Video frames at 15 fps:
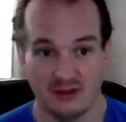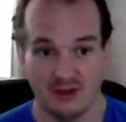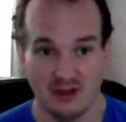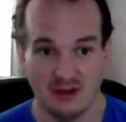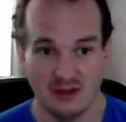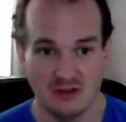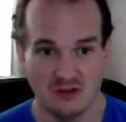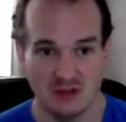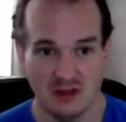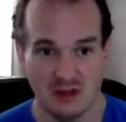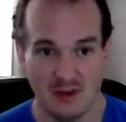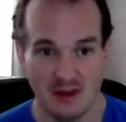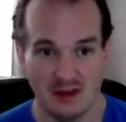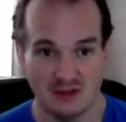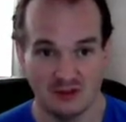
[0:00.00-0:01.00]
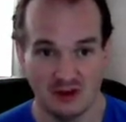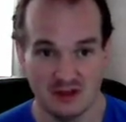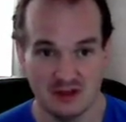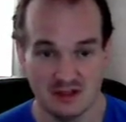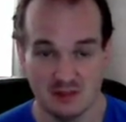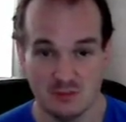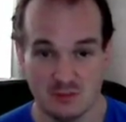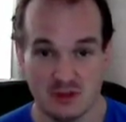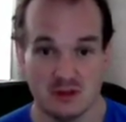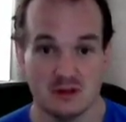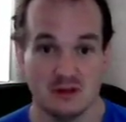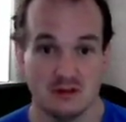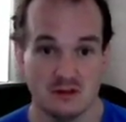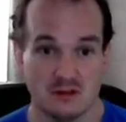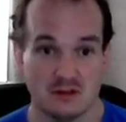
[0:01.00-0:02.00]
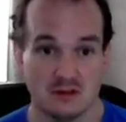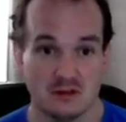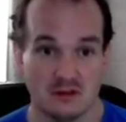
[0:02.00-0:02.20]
The interesting thing about this fight is because